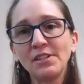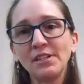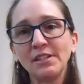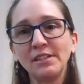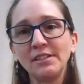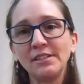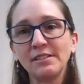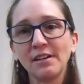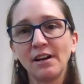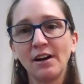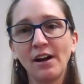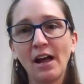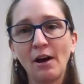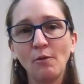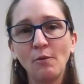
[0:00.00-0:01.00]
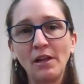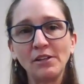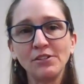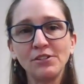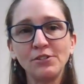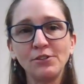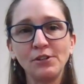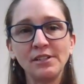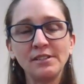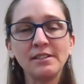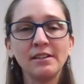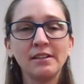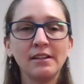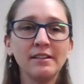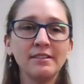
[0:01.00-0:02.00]
skills are how well a student
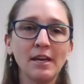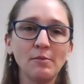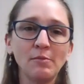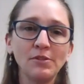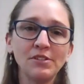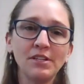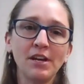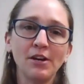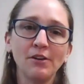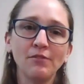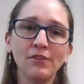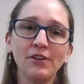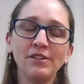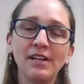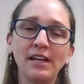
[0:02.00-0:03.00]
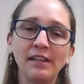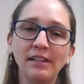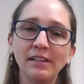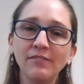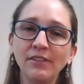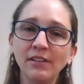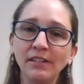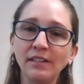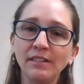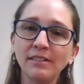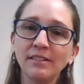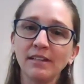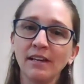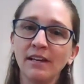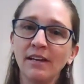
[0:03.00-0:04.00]
is able to care for their daily living
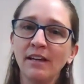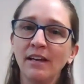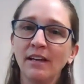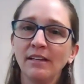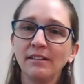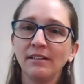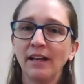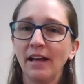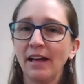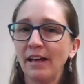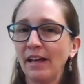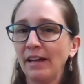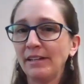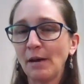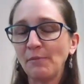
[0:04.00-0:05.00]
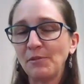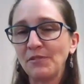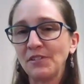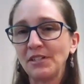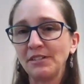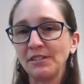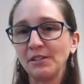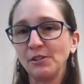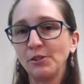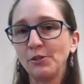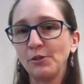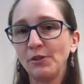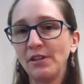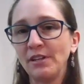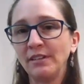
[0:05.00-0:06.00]
needs. Adaptive skills
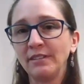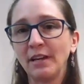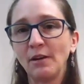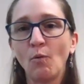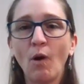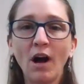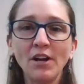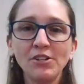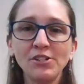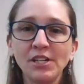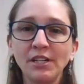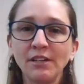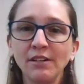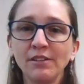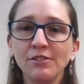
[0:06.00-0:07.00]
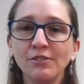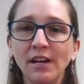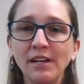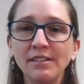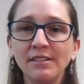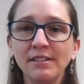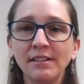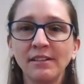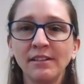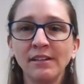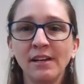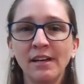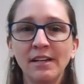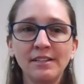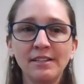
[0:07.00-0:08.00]
include things like washing,
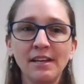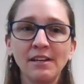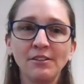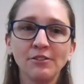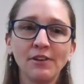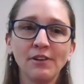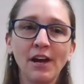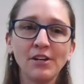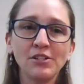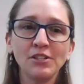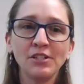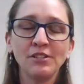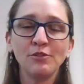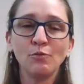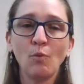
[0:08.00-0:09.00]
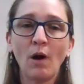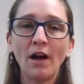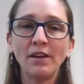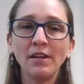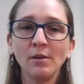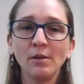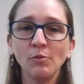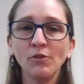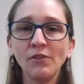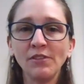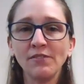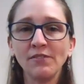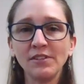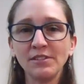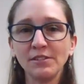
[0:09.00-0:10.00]
dressing, taking directions, walking, and
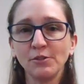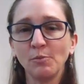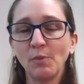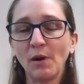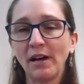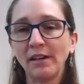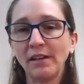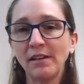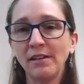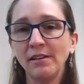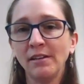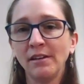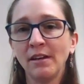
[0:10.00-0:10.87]
moving the physical body.